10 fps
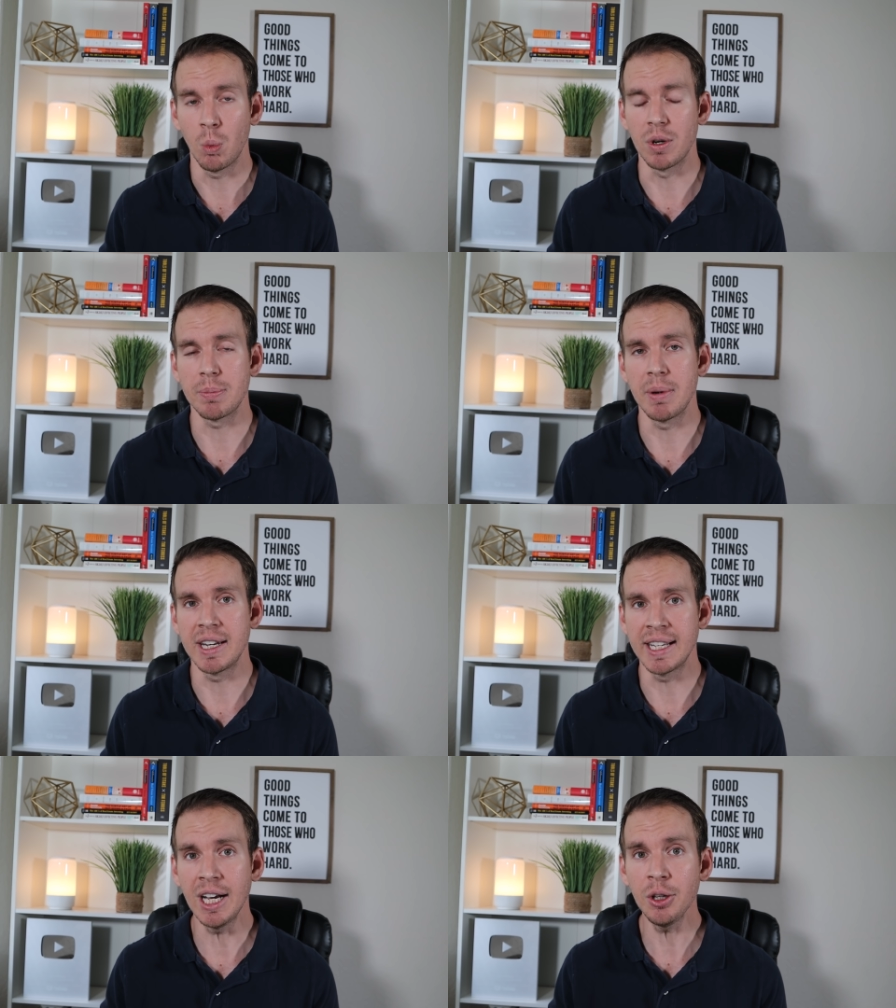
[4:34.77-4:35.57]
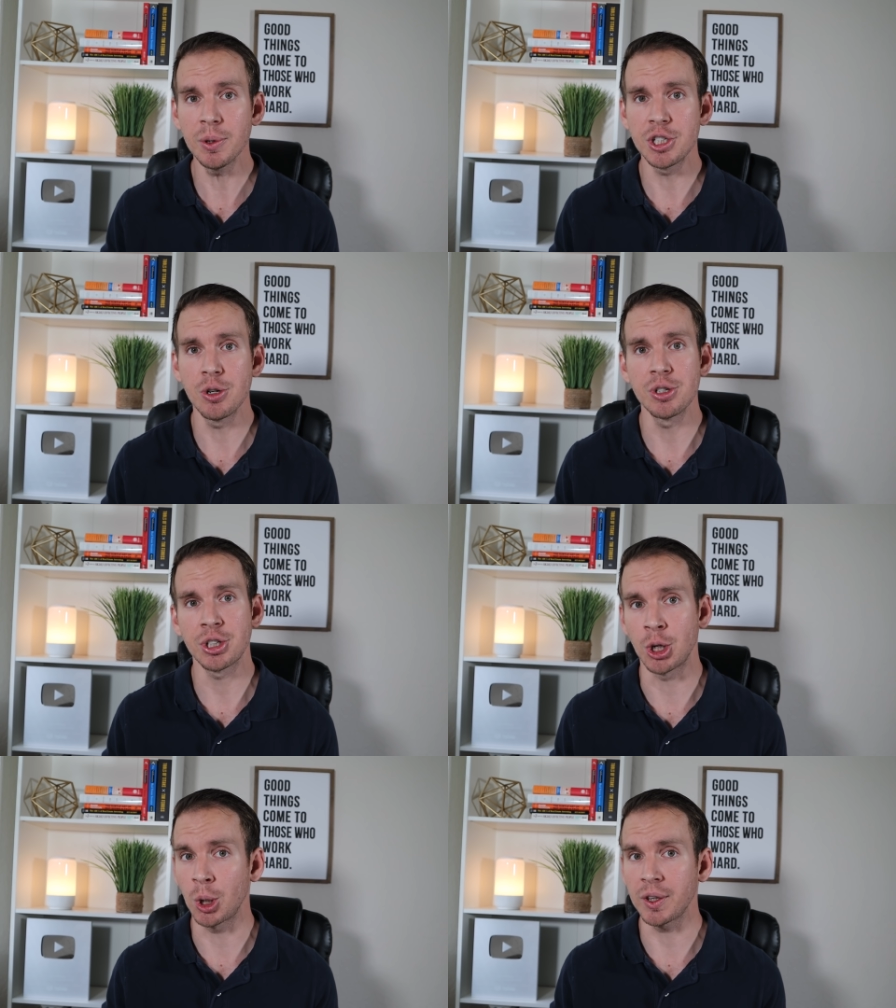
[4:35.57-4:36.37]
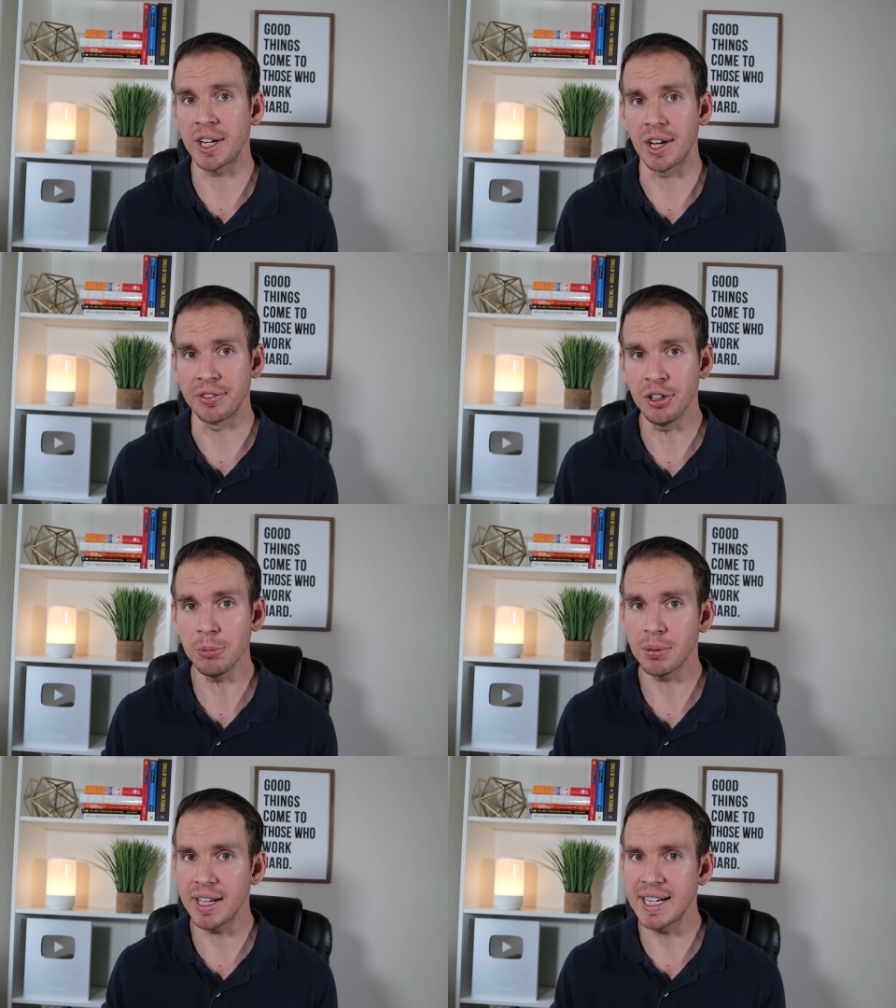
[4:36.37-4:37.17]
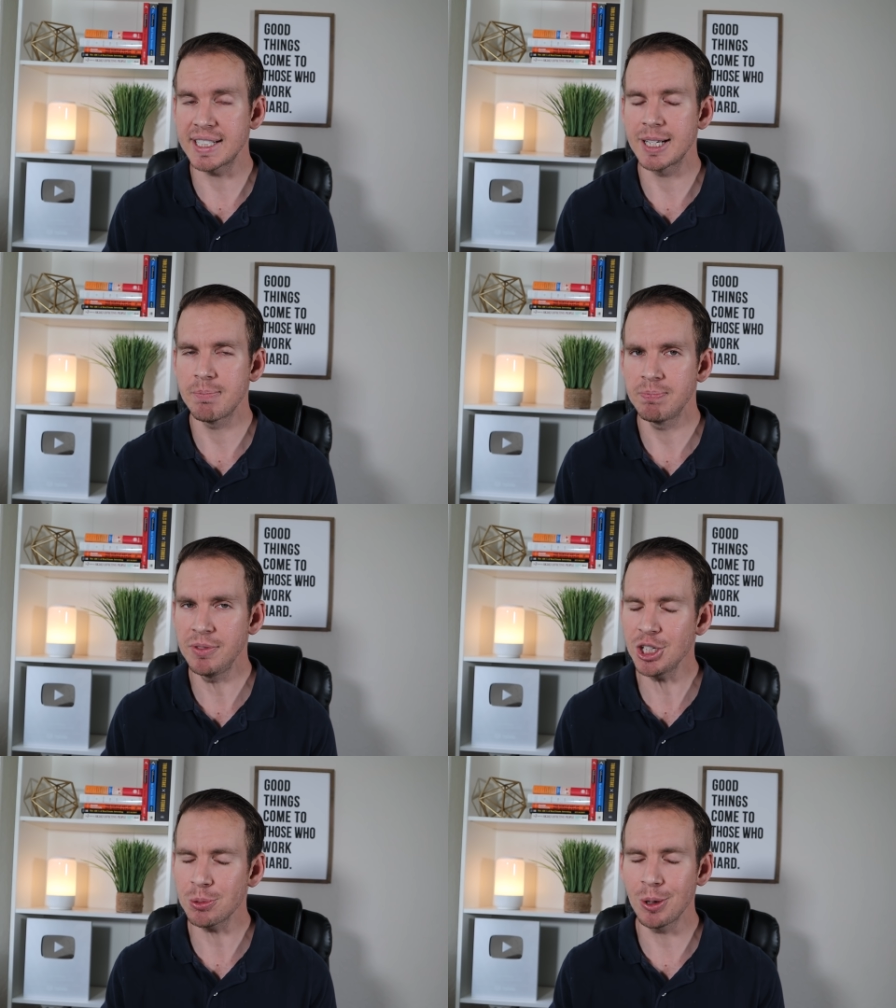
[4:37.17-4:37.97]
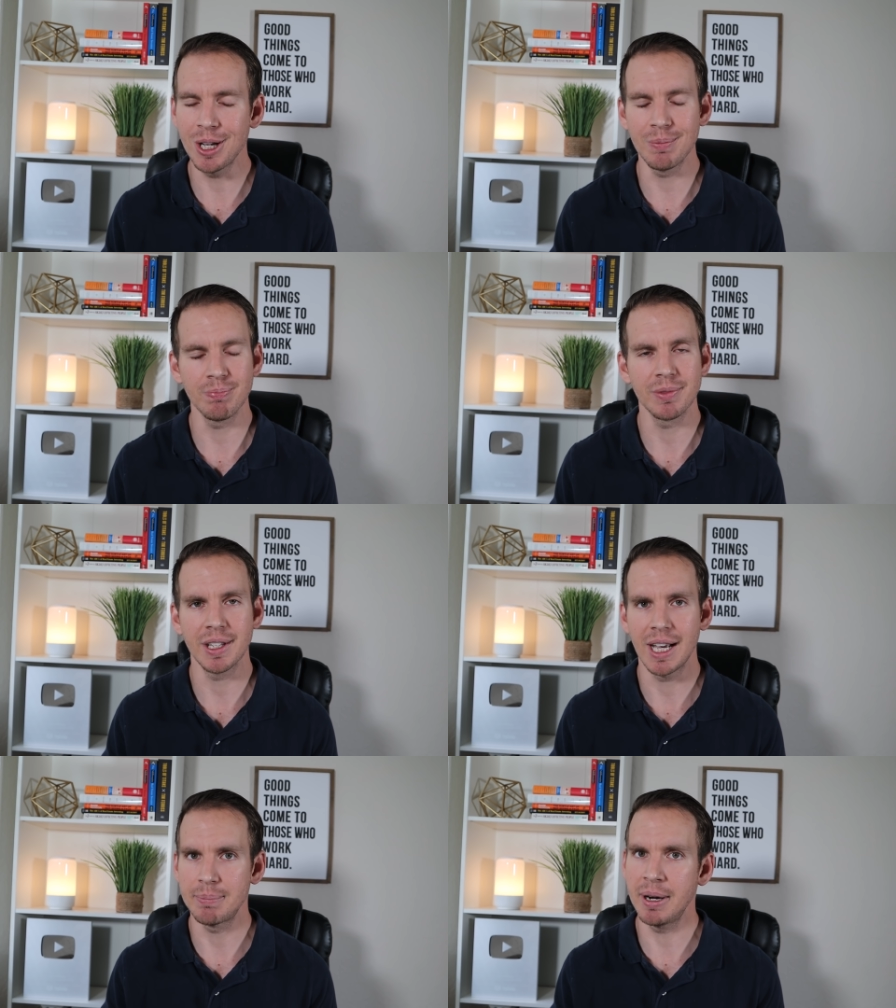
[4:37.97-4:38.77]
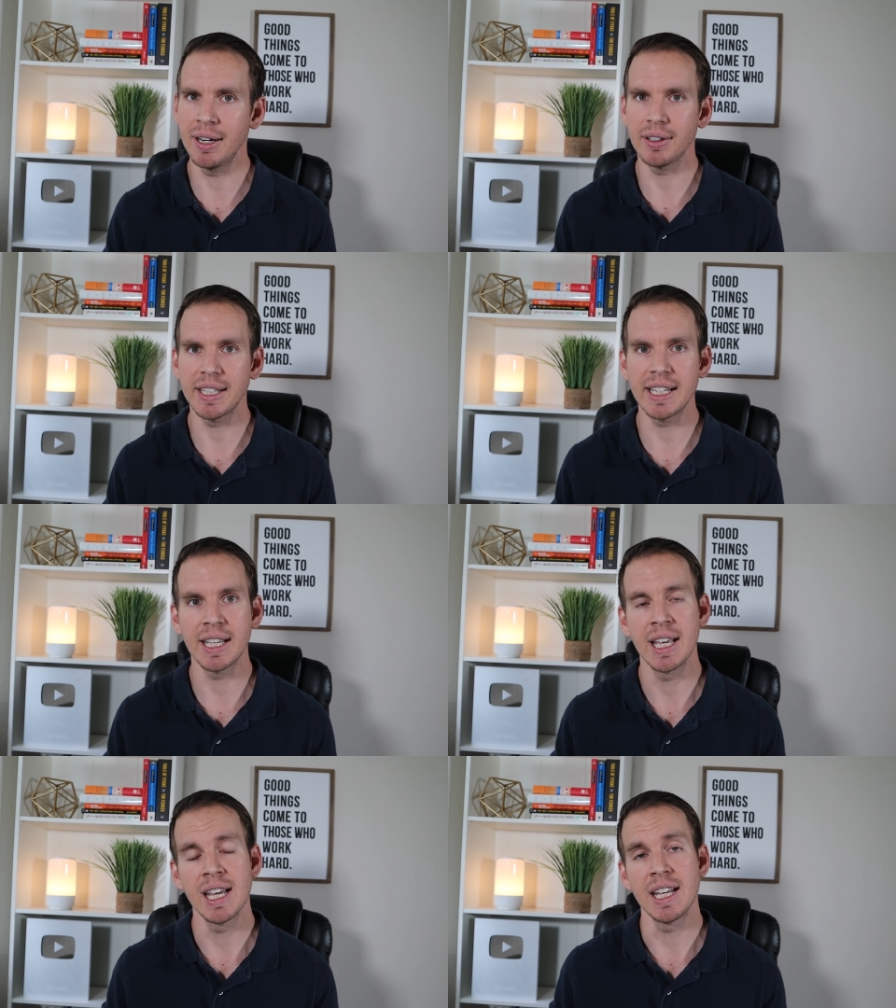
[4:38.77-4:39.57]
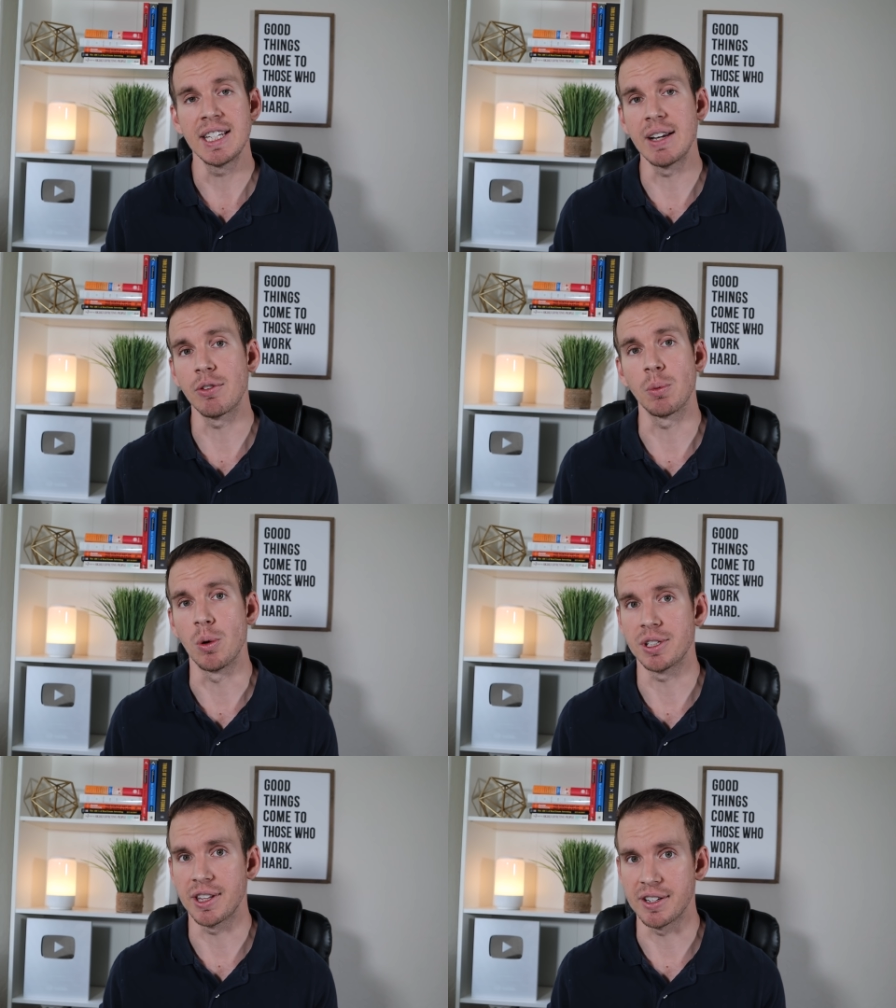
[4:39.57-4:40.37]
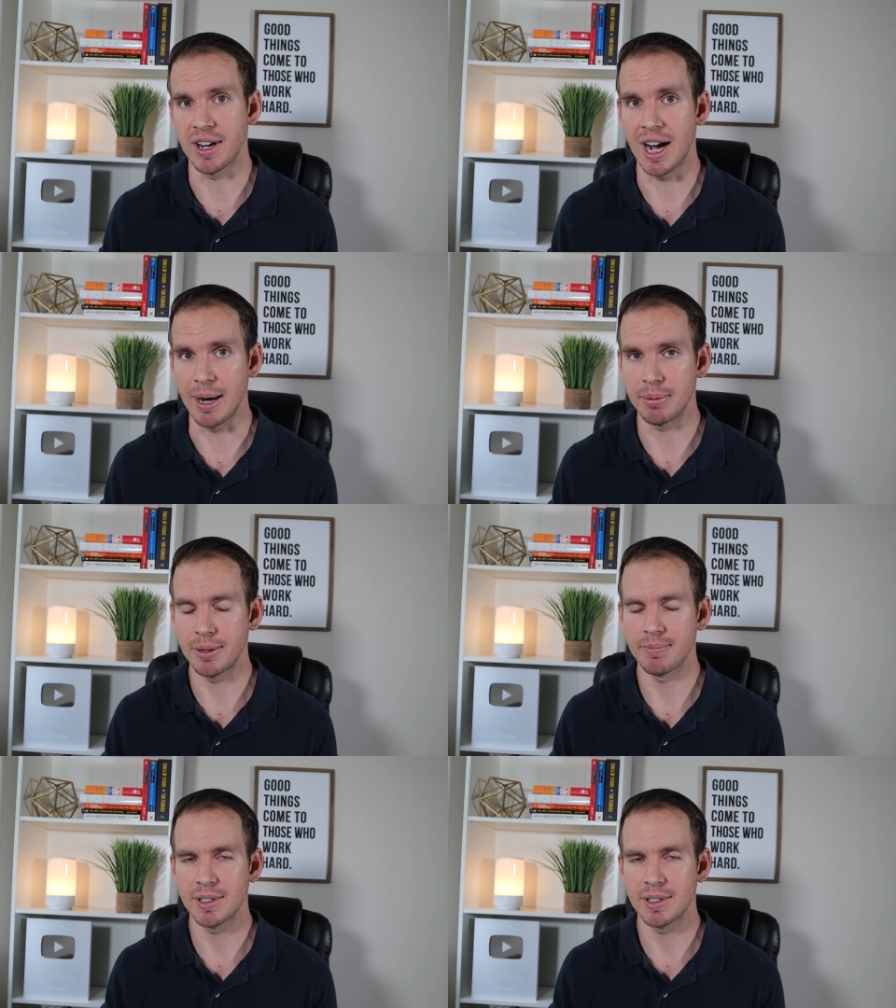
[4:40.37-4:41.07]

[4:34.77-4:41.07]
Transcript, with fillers: With many other issues currently on their plate, this one apparently never rose to the top.